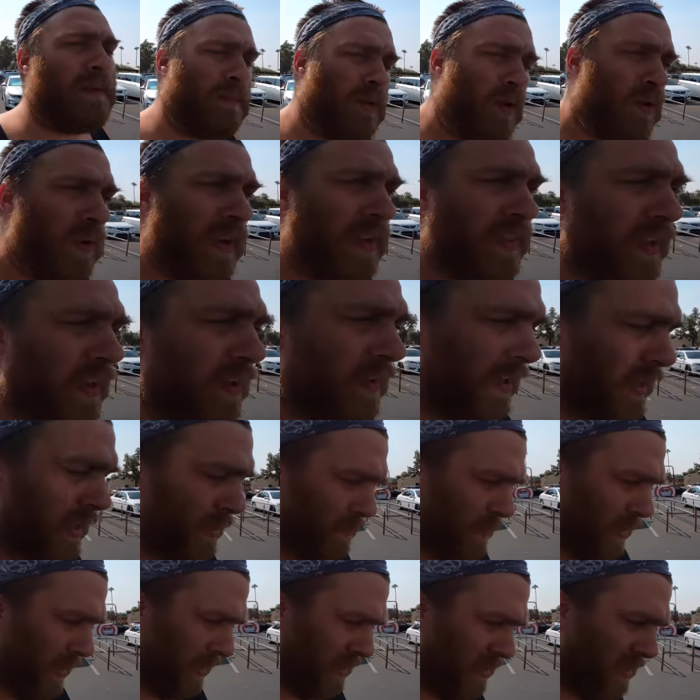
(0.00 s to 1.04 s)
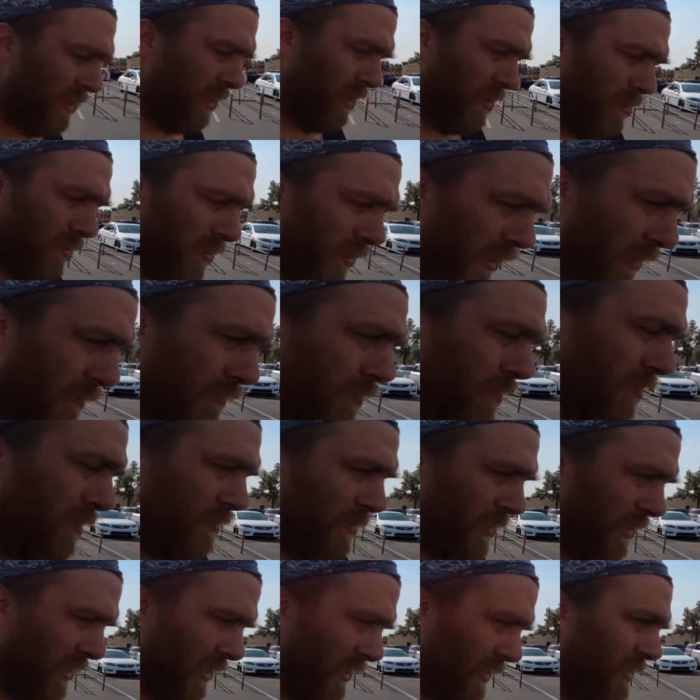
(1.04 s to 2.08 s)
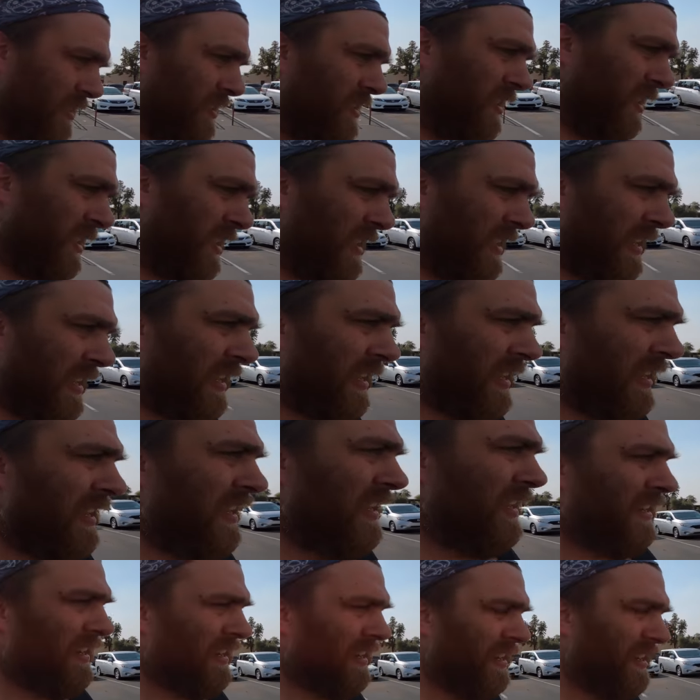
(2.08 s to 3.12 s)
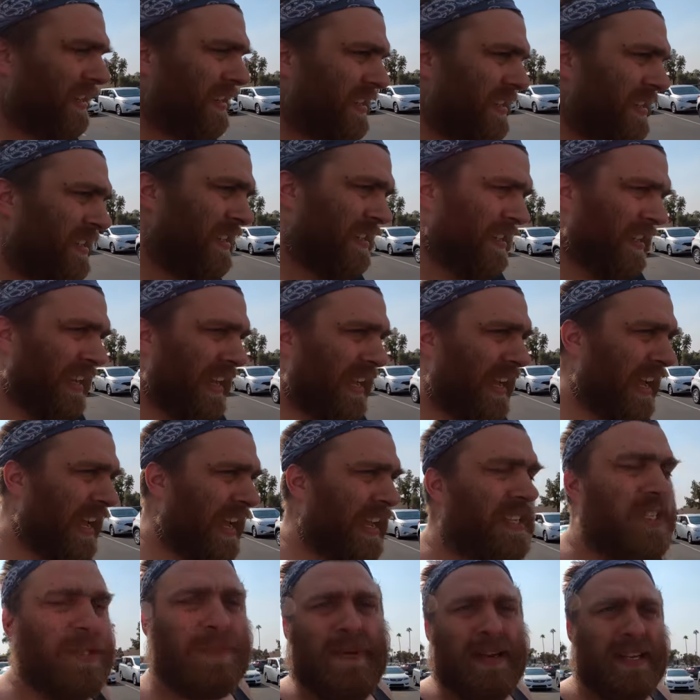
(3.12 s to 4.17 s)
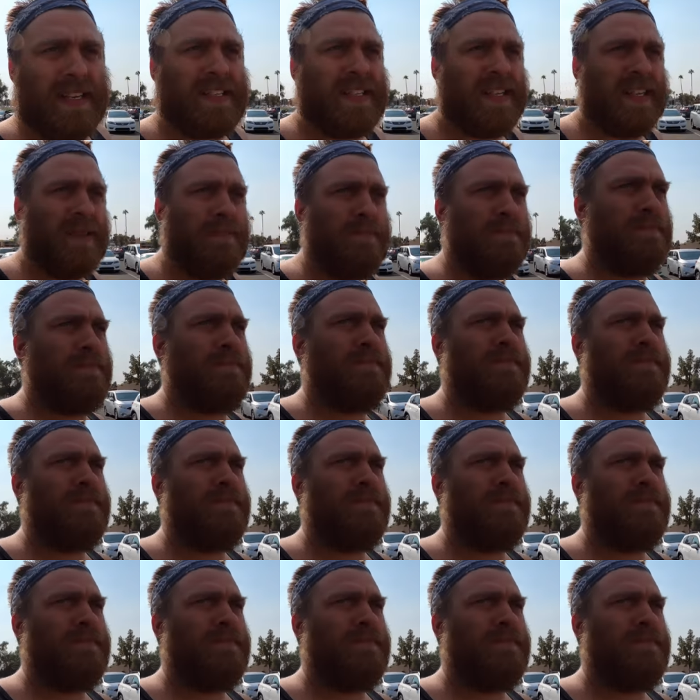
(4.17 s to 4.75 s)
I'm going there to get my sticker labels because uh, it's best to,